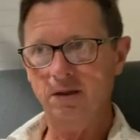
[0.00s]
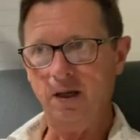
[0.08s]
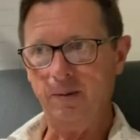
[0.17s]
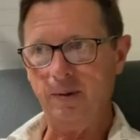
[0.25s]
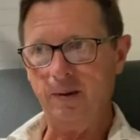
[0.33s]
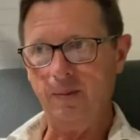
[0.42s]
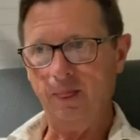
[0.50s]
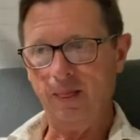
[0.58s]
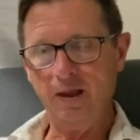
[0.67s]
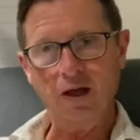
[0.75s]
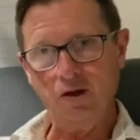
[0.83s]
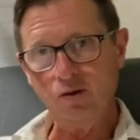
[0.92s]
I mean,
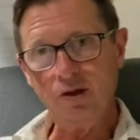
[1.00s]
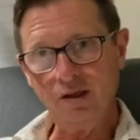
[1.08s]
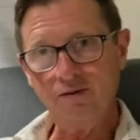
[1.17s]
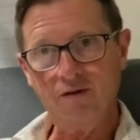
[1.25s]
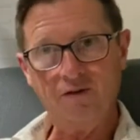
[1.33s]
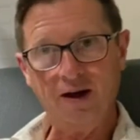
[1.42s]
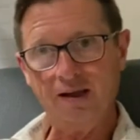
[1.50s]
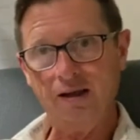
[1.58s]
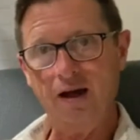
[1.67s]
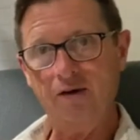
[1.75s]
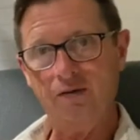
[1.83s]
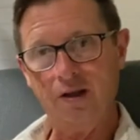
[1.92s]
yeah, you can live a fine
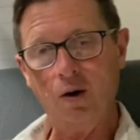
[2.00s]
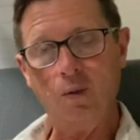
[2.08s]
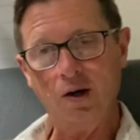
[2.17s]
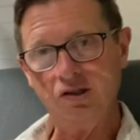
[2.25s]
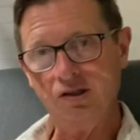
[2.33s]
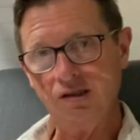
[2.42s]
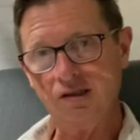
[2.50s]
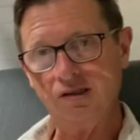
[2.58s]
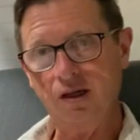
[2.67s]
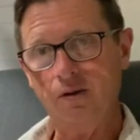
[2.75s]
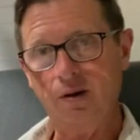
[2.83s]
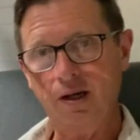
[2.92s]
life without watching the
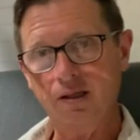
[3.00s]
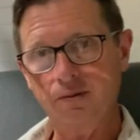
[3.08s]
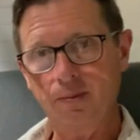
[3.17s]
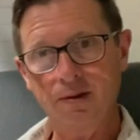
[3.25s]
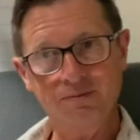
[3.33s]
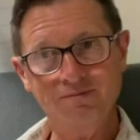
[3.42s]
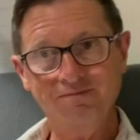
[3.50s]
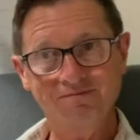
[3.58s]
sunrise, but